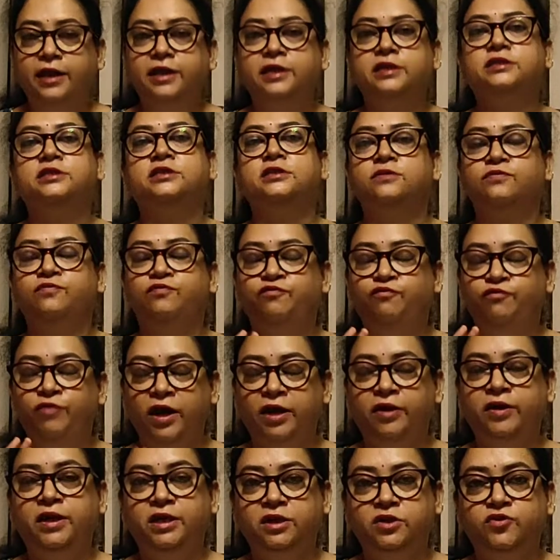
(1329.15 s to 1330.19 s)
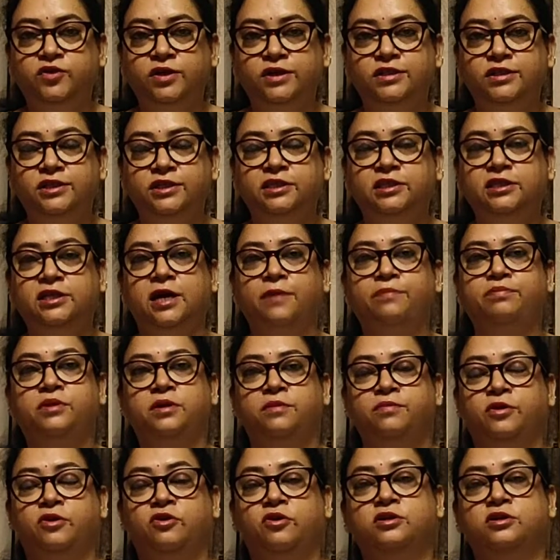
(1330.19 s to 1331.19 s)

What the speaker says: it's a huge chapter